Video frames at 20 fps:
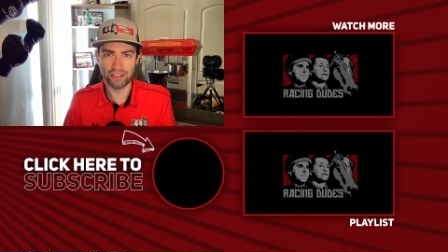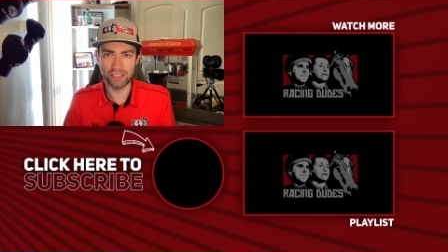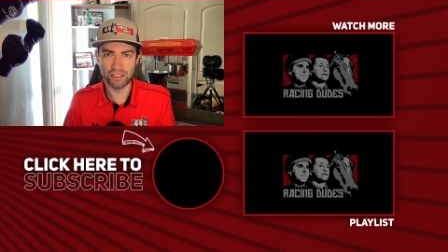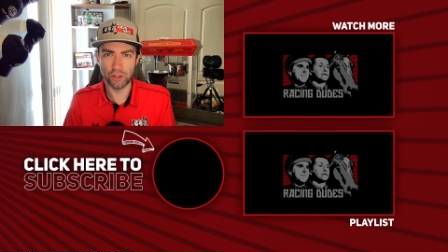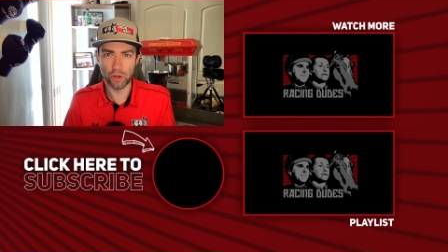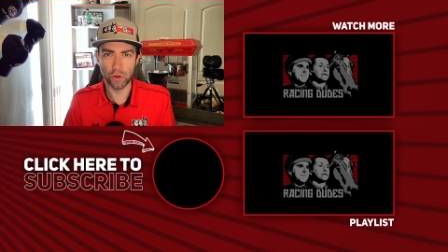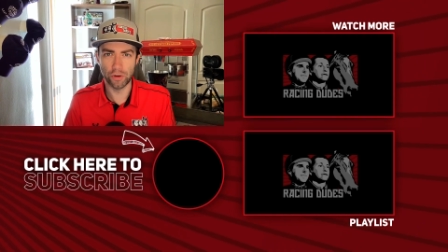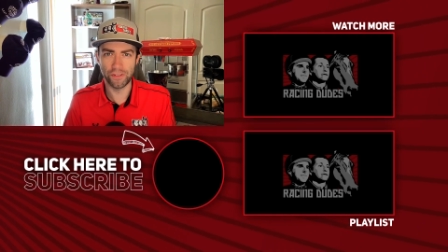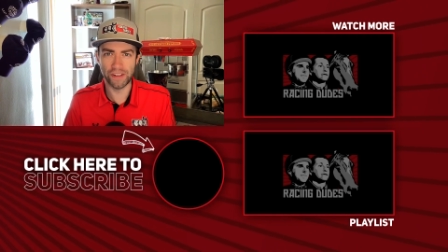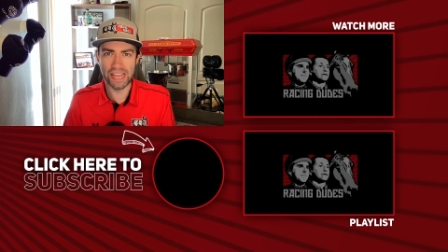and
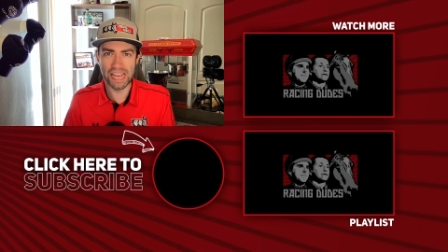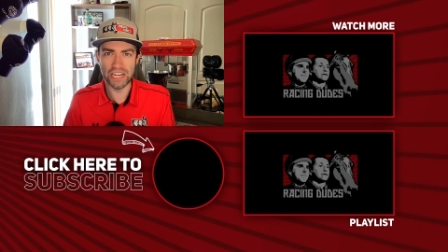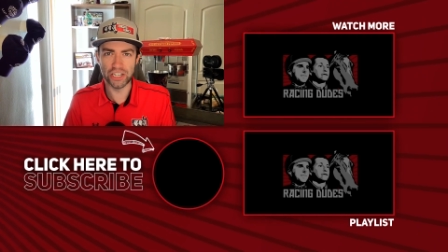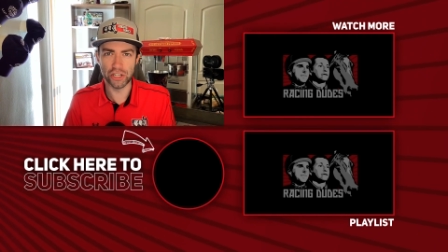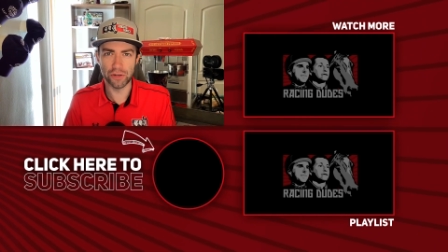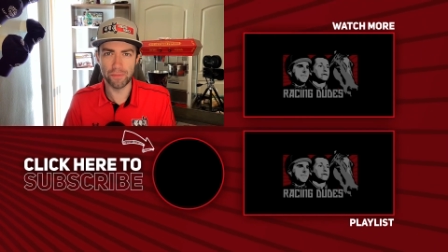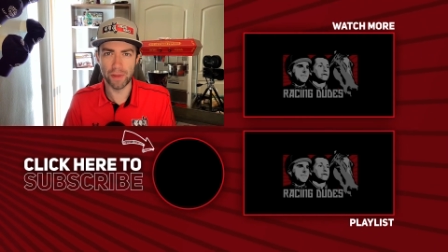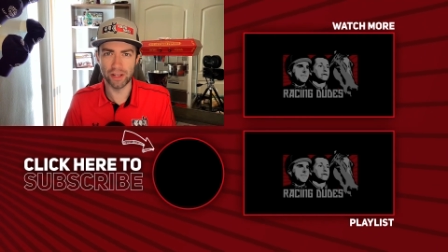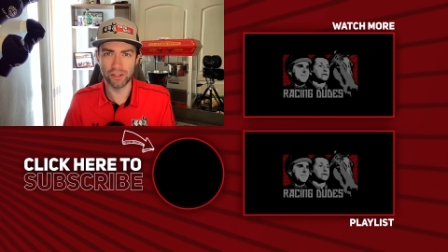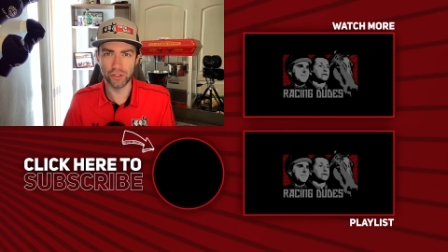click the
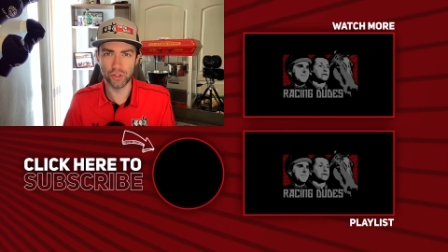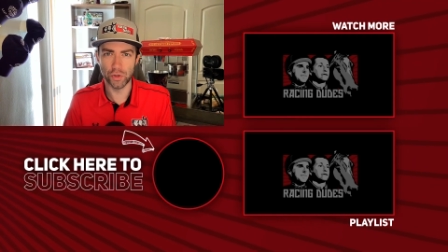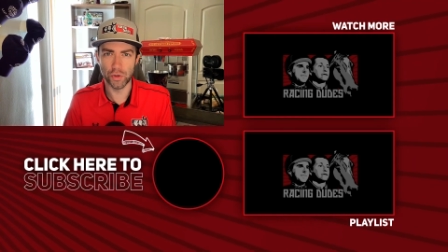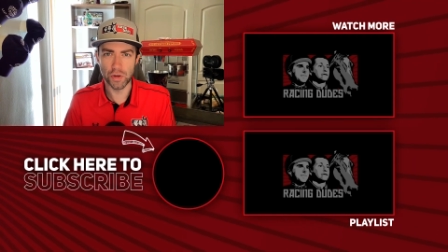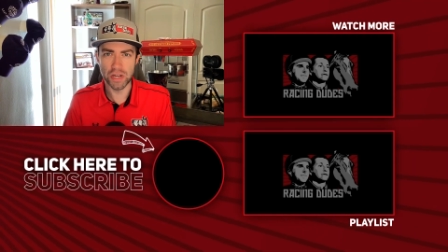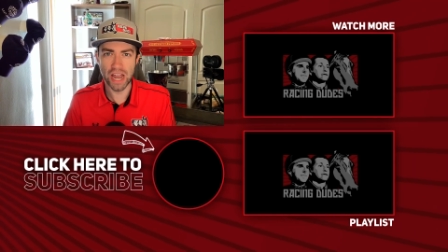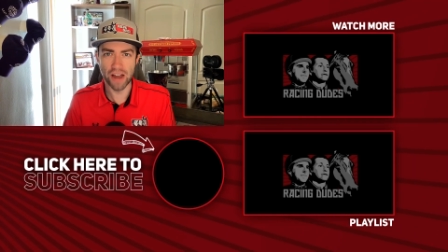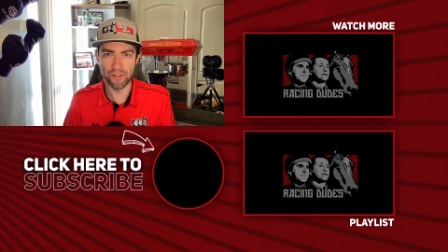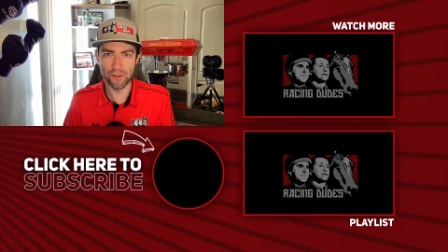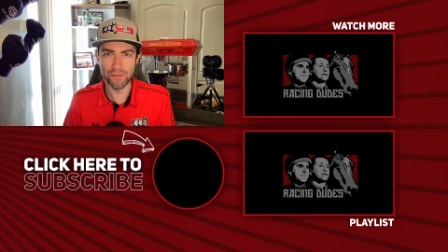notification bell
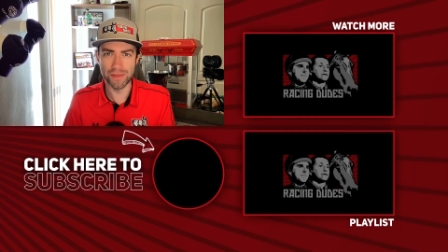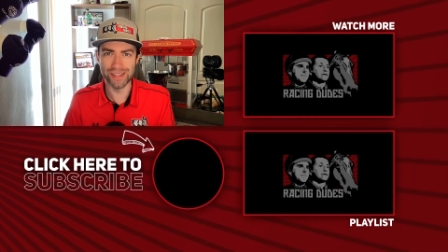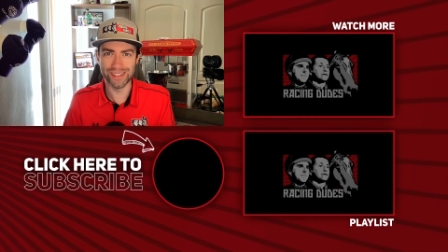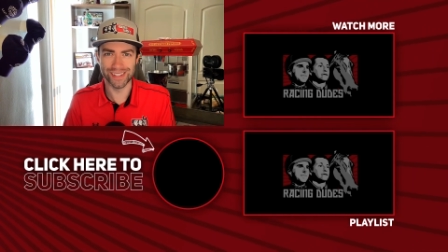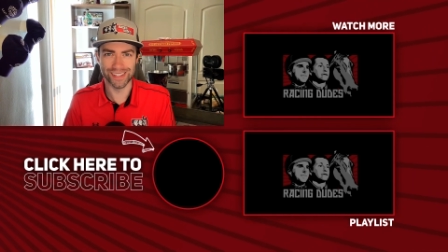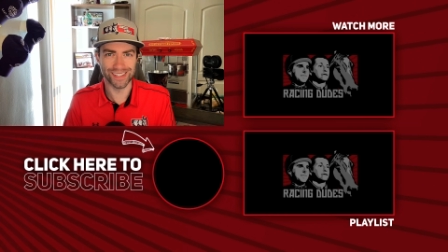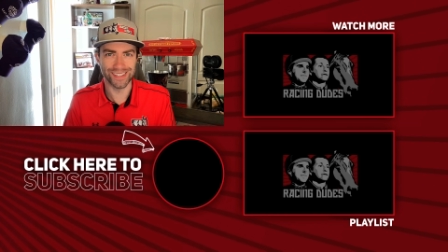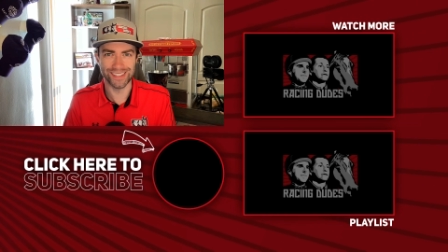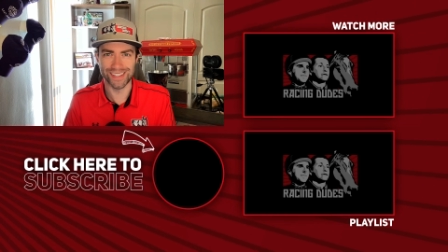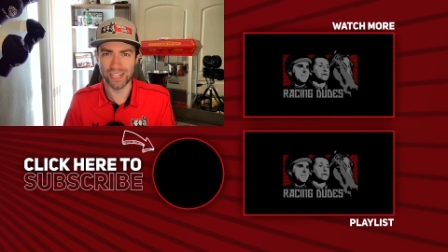so you never
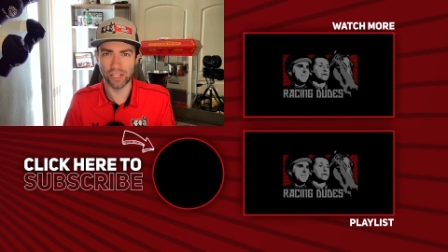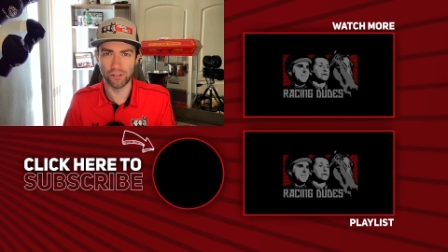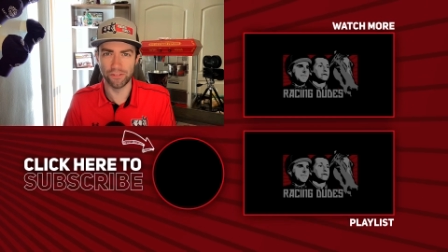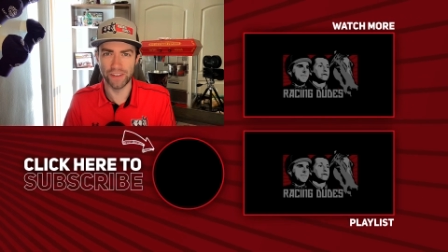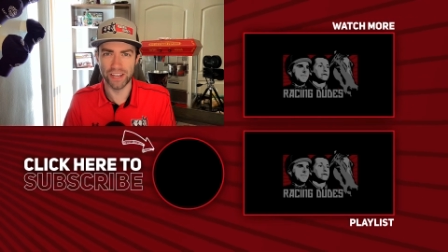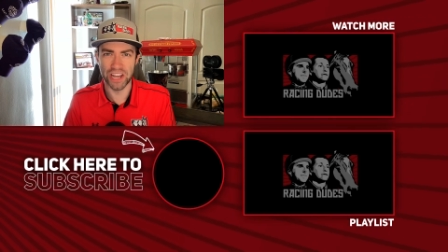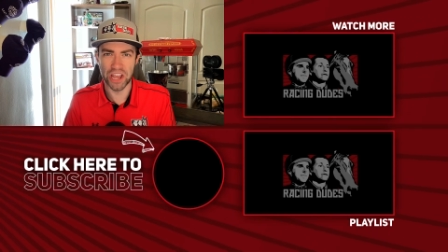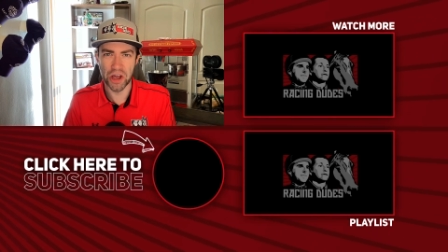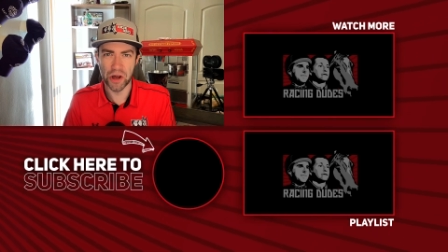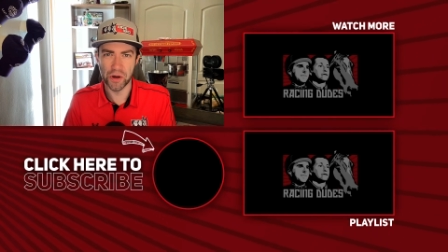miss a
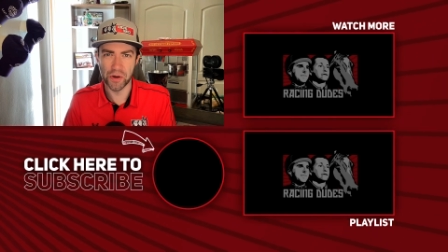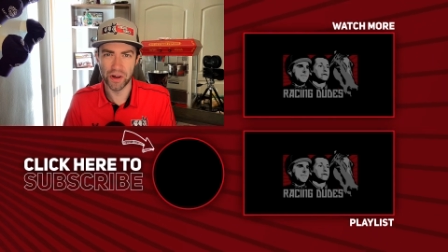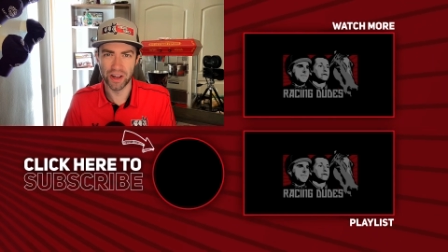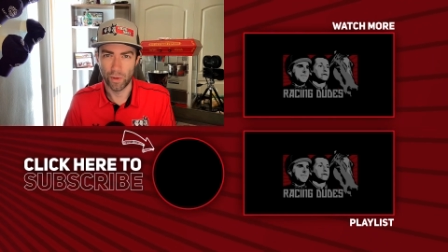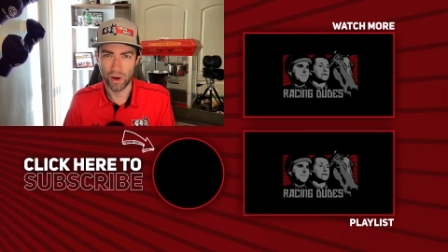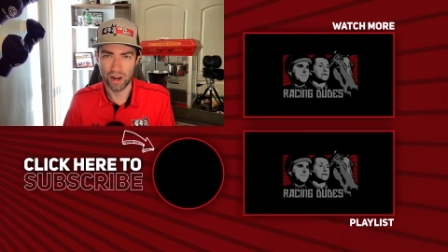single video.